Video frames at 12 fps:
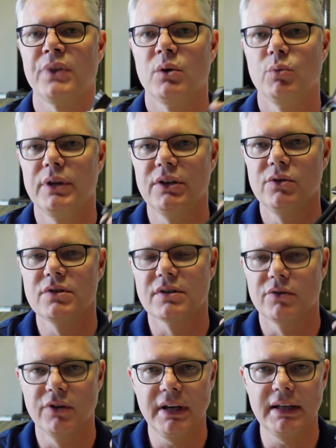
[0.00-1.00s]
we use a
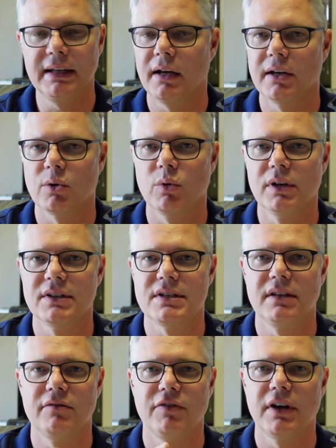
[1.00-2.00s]
really high
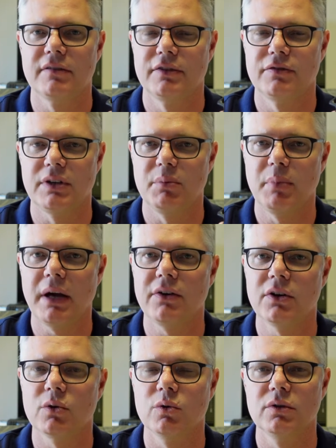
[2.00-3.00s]
quality 550
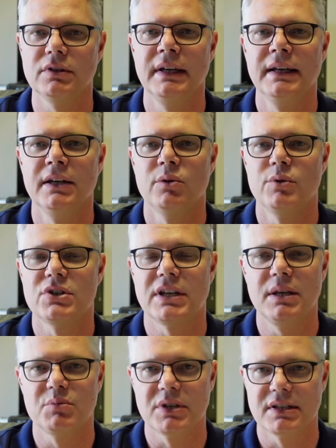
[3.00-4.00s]
paracord, which
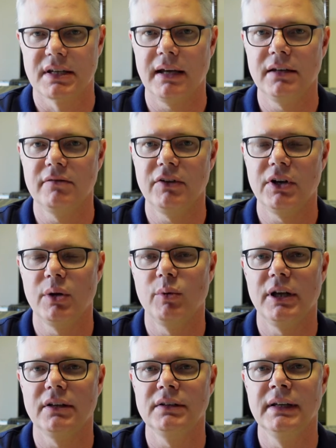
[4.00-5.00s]
keeps its color very
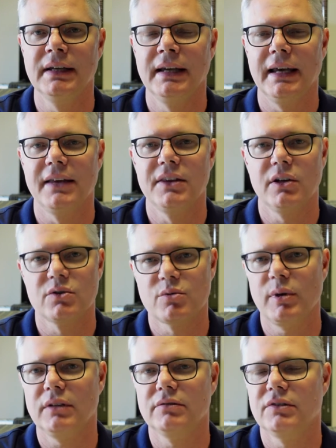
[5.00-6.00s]
well, and there are
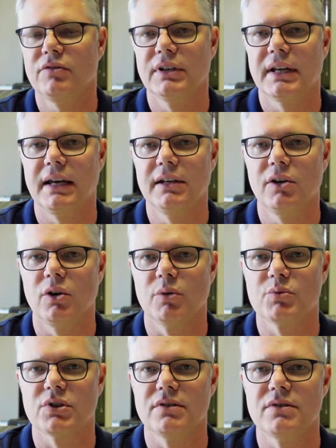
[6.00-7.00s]
12 different color
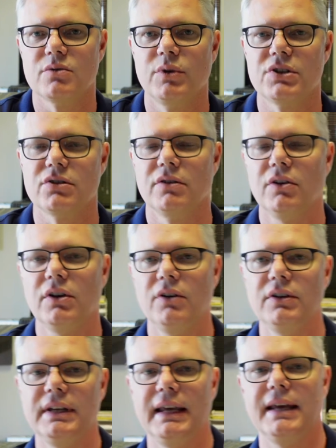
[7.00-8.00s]
options which not
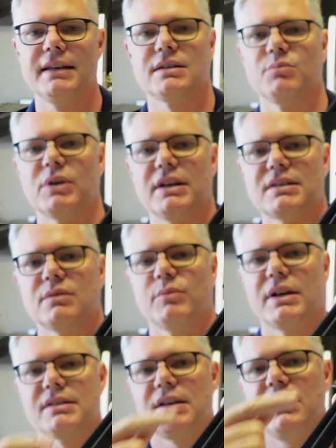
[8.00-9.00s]
only add some
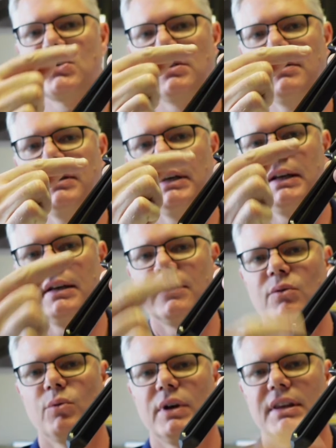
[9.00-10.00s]
customization
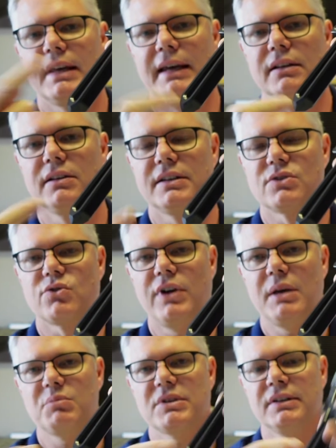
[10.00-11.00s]
where the handle is
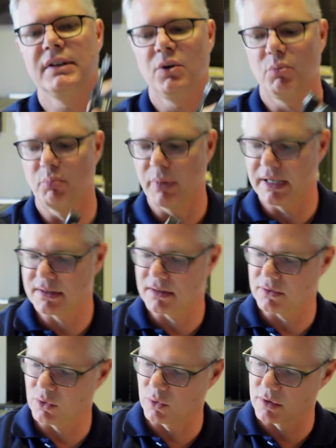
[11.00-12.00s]
wrapped, but
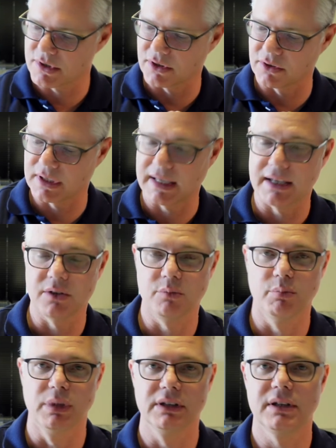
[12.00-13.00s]
also
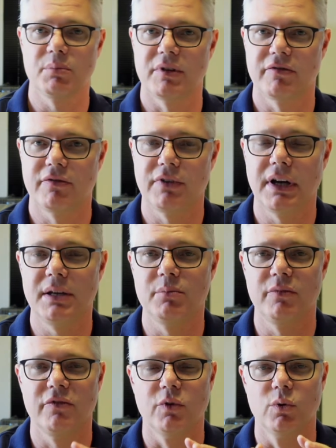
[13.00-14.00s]
can build up the
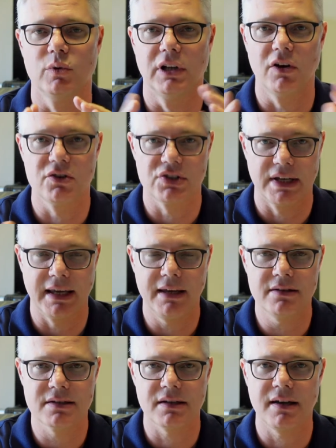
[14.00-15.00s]
frame for larger
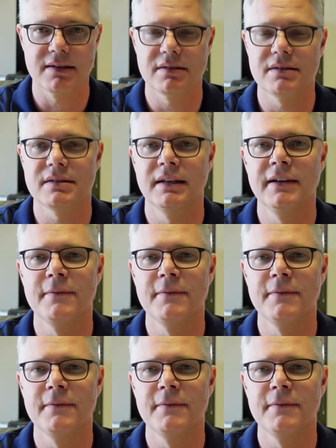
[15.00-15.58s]
hand sizes